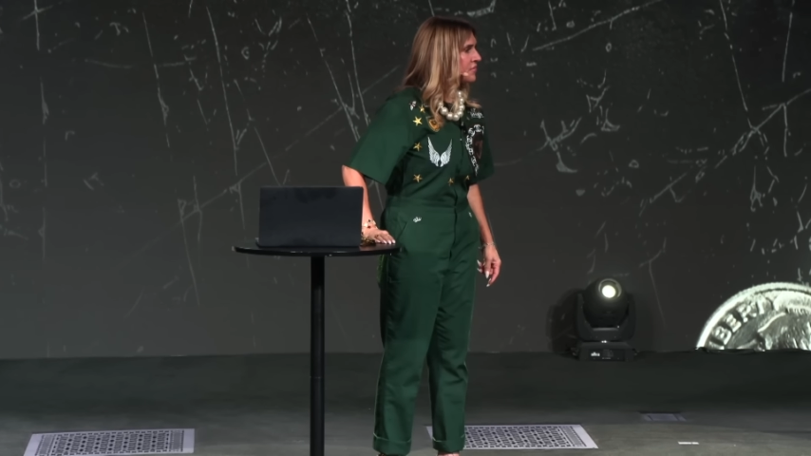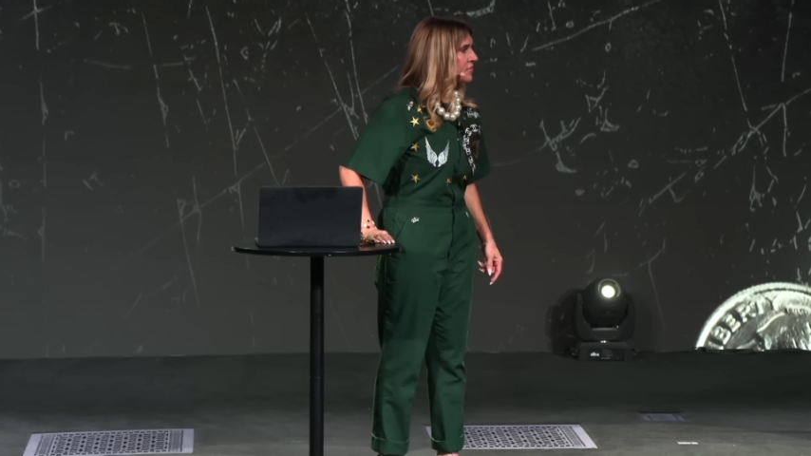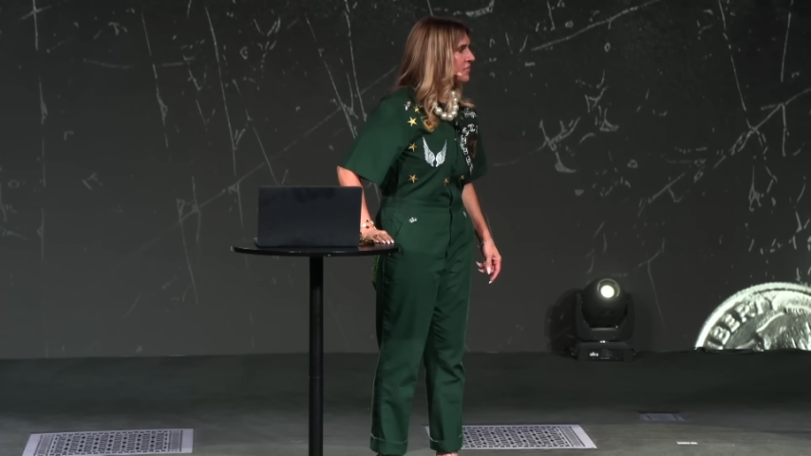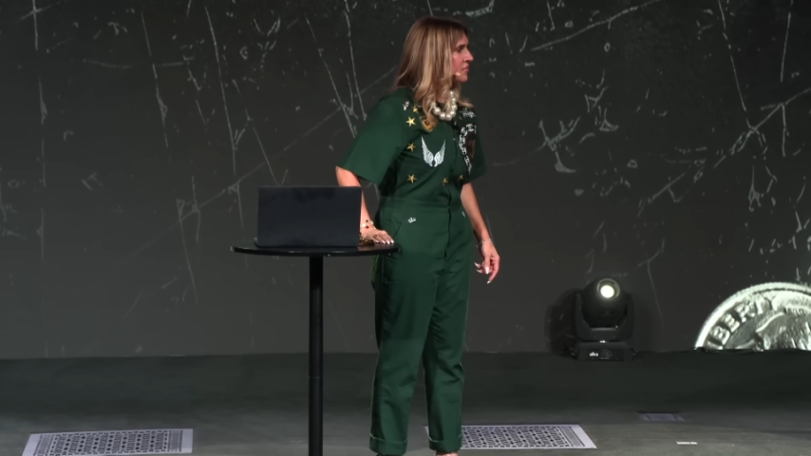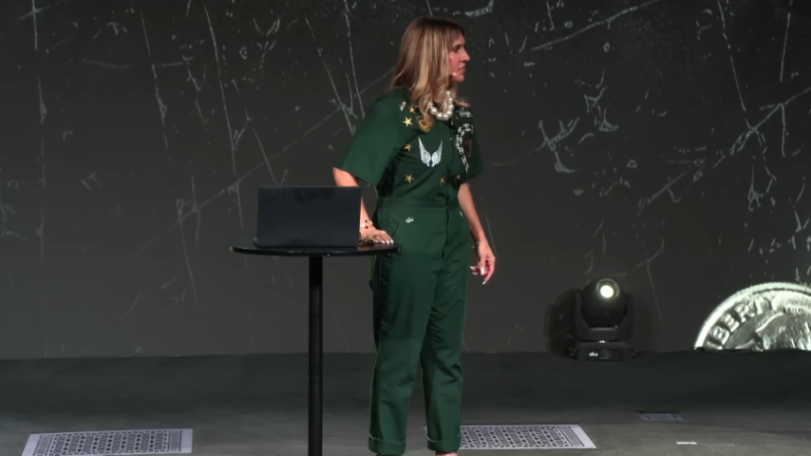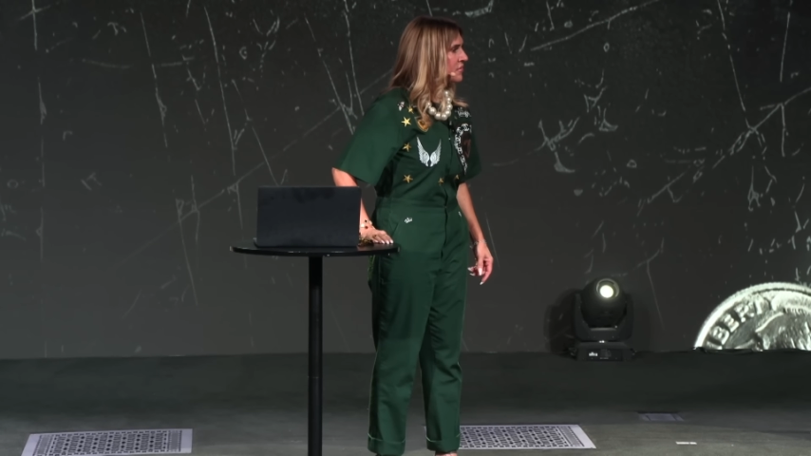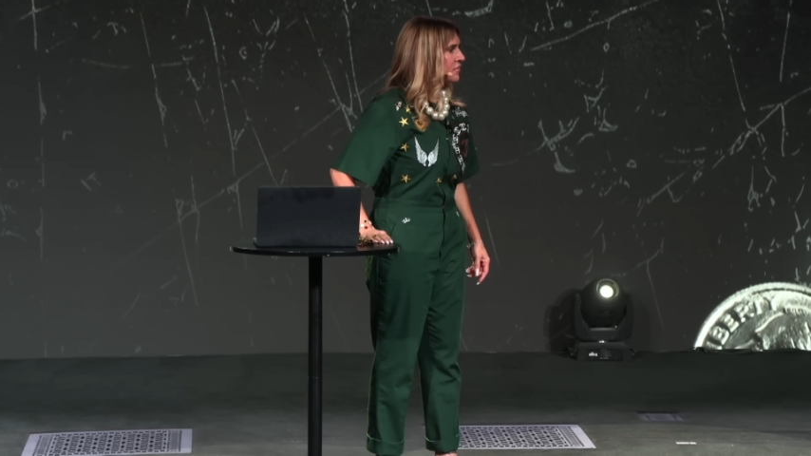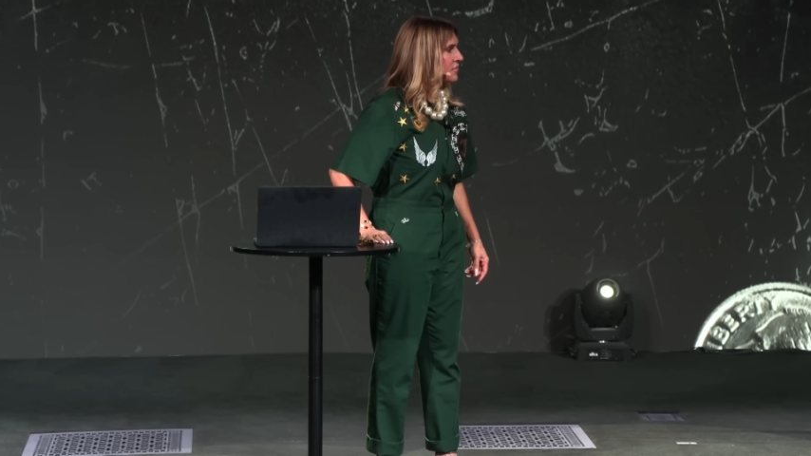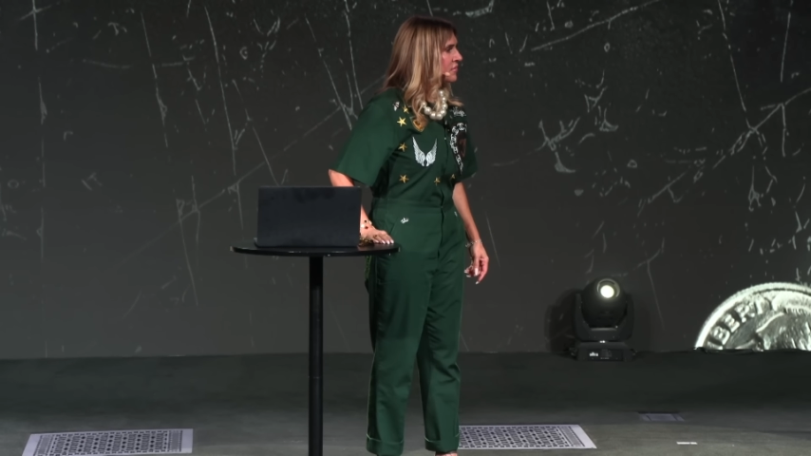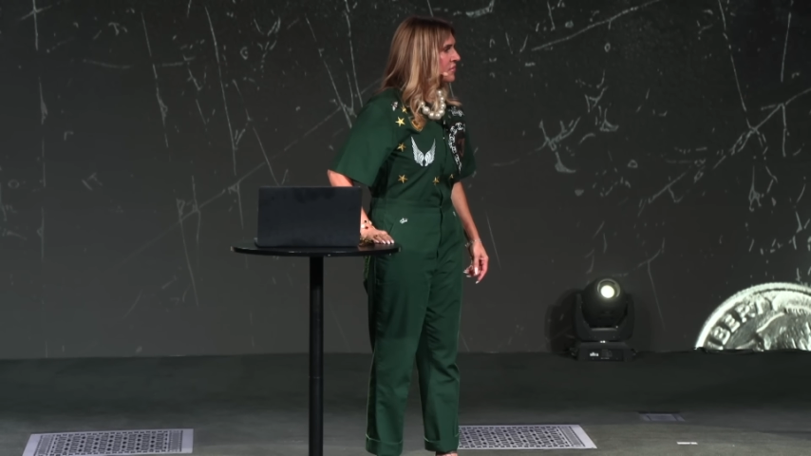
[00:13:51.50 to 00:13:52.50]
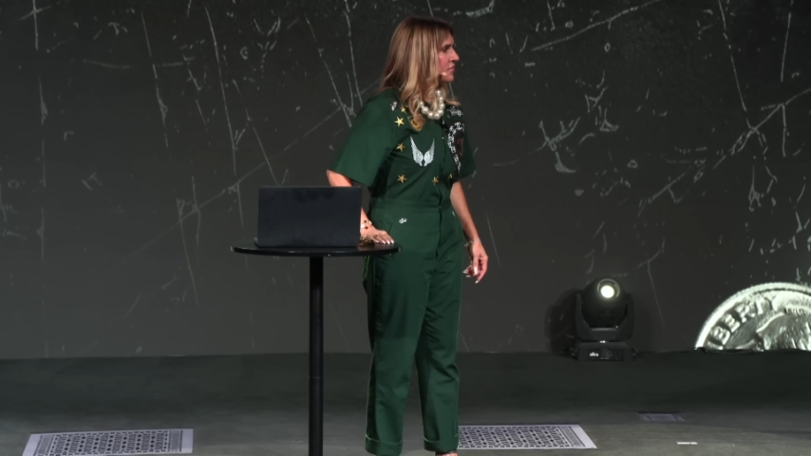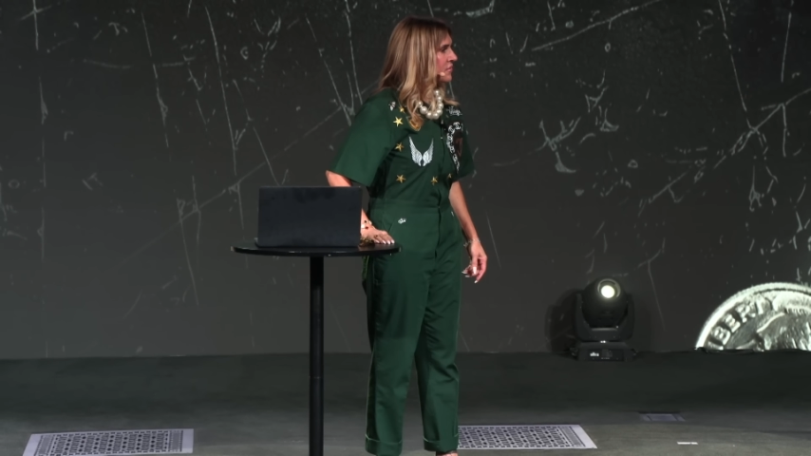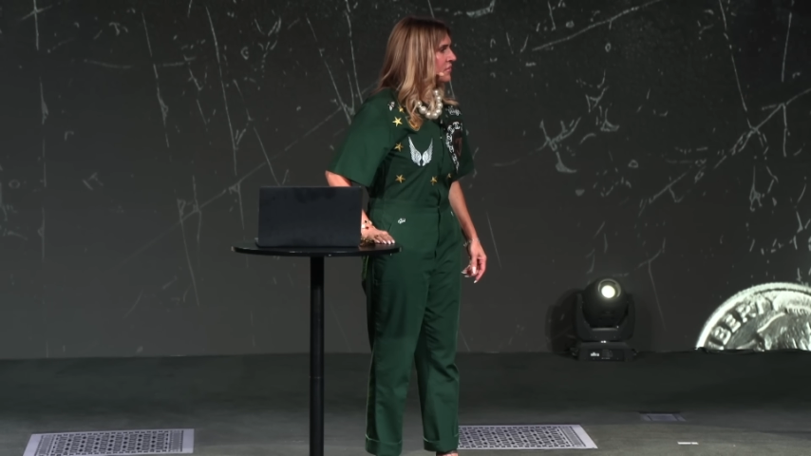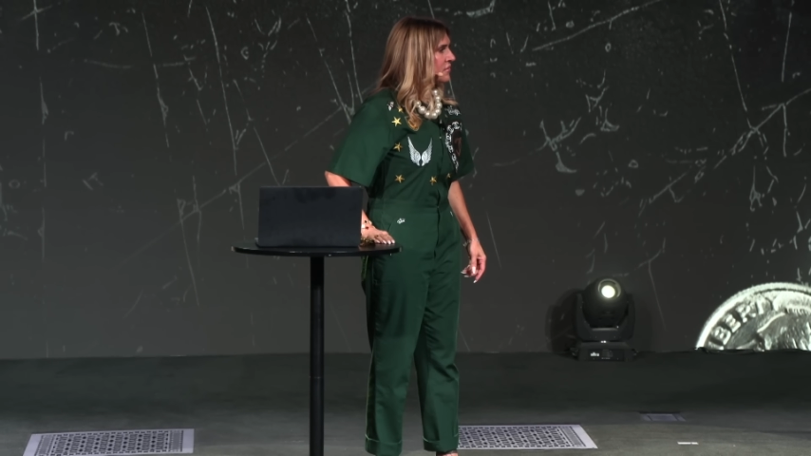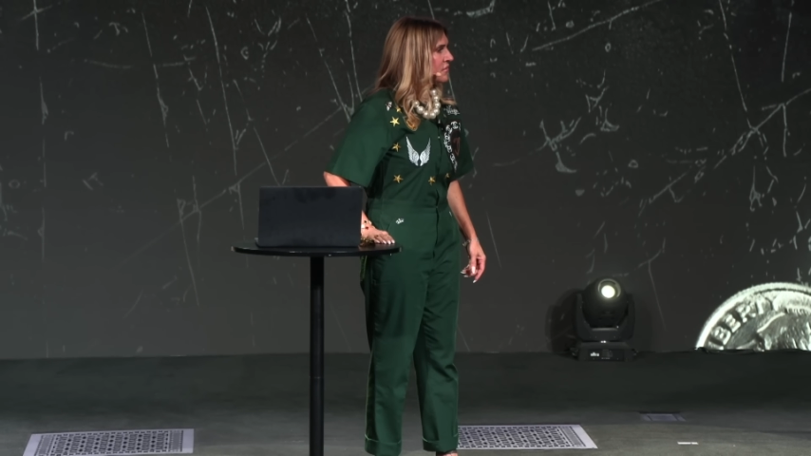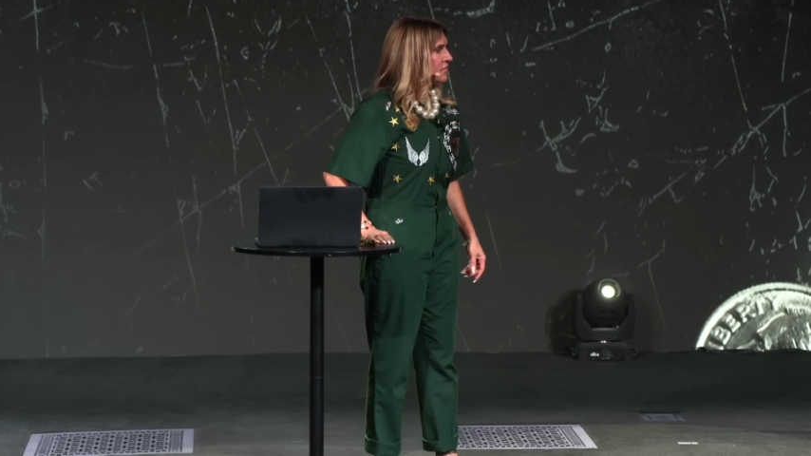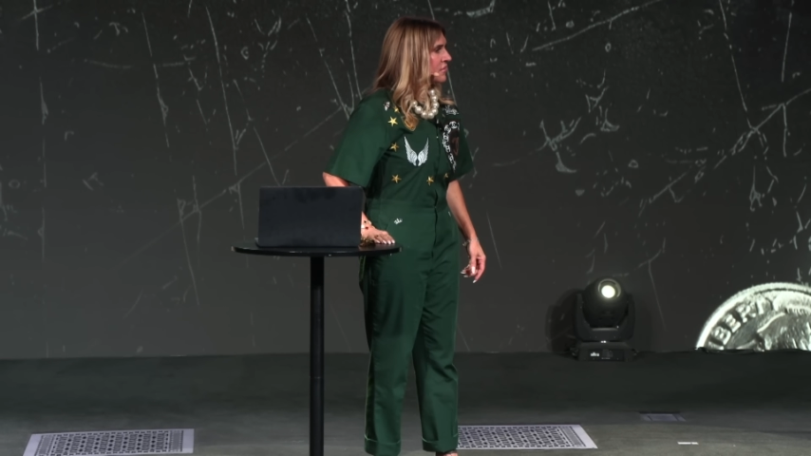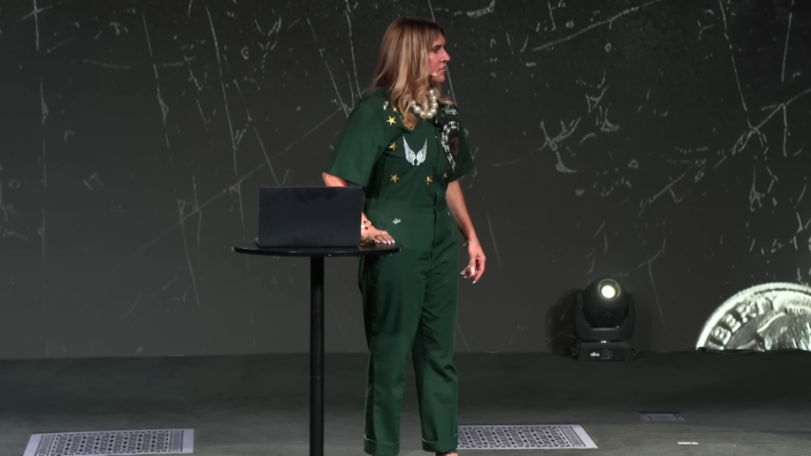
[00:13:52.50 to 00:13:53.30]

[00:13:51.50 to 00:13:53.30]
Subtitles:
[no speech]